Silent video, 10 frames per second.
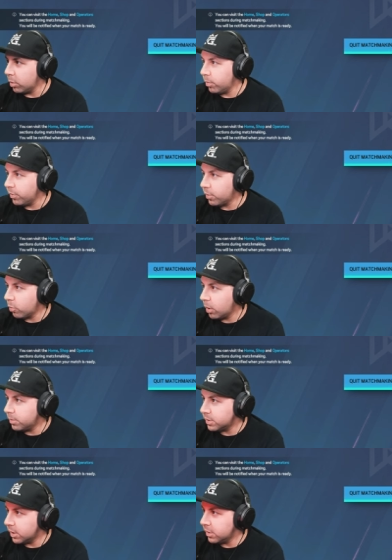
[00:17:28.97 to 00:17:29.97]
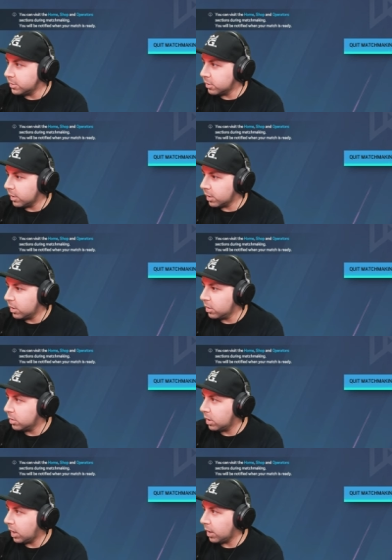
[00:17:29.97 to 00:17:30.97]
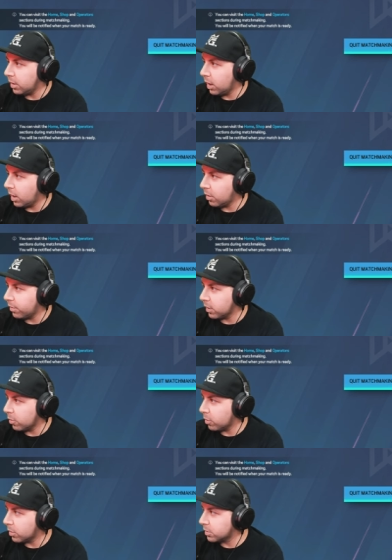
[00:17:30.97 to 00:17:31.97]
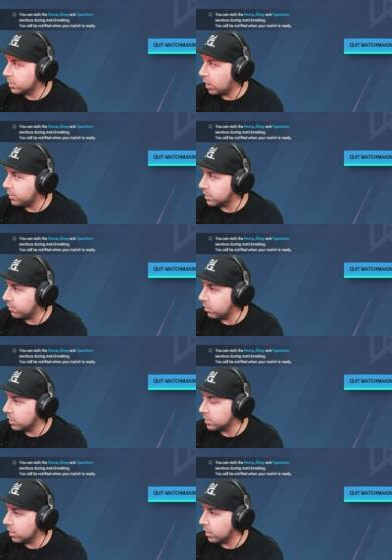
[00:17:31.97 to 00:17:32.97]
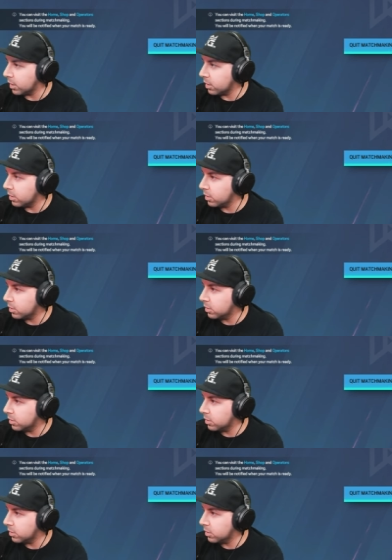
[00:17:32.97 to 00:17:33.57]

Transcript: rebuilt their website, so like yeah, I don't think it works. I'll just give you guys the link.